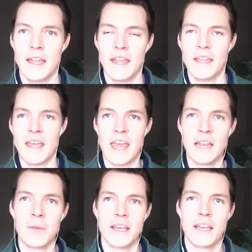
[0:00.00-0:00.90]

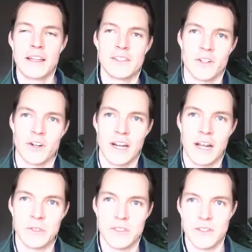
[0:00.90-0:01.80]
anybody getting started, I
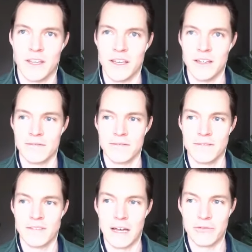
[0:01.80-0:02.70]
would say.
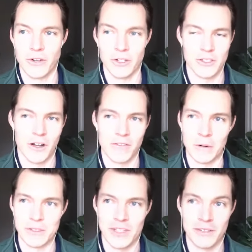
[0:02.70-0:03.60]
Uh, first off, I
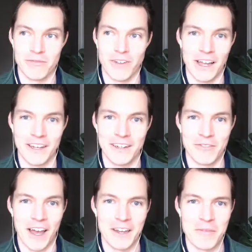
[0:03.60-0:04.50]
would say find
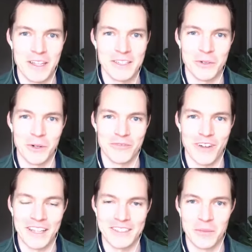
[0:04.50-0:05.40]
find a mentor,
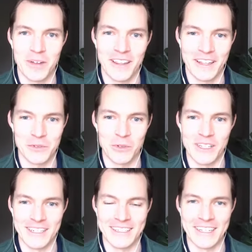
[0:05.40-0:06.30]
find somebody that's
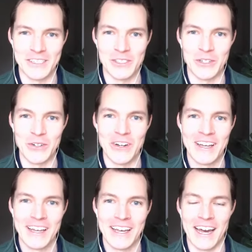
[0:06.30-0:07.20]
willing to teach you
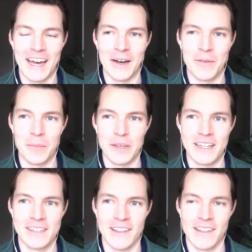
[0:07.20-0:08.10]
um,
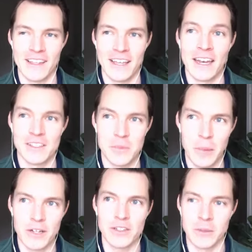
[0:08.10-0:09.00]
because of it, and
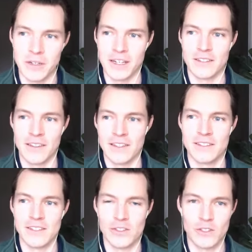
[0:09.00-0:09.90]
especially because this
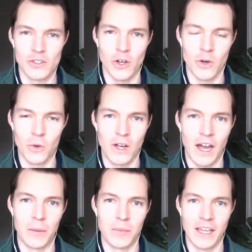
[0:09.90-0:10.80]
is so
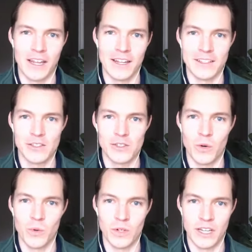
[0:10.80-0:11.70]
complicated. It's
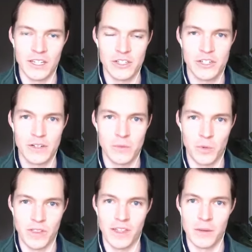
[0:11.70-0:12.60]
so niche
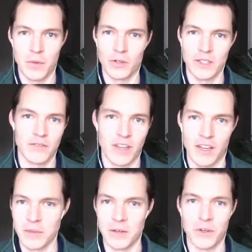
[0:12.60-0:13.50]
within
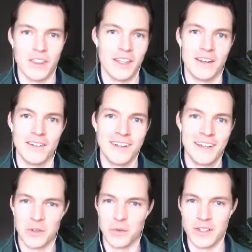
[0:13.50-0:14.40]
multifamily, within
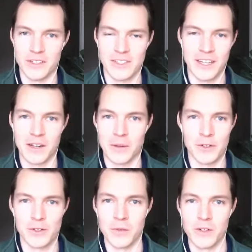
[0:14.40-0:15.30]
real estate,
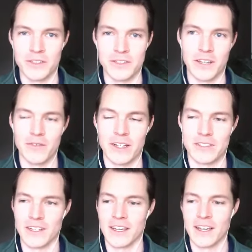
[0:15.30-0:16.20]
commercial real estate
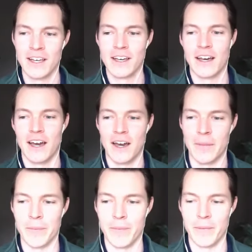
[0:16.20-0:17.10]
investing,
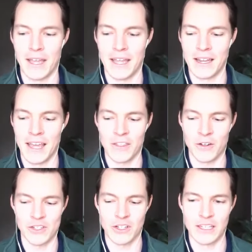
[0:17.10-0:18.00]
um, and, and
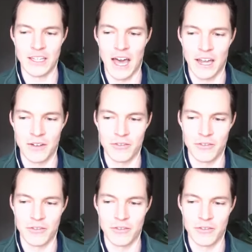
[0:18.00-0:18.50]
there's a lot of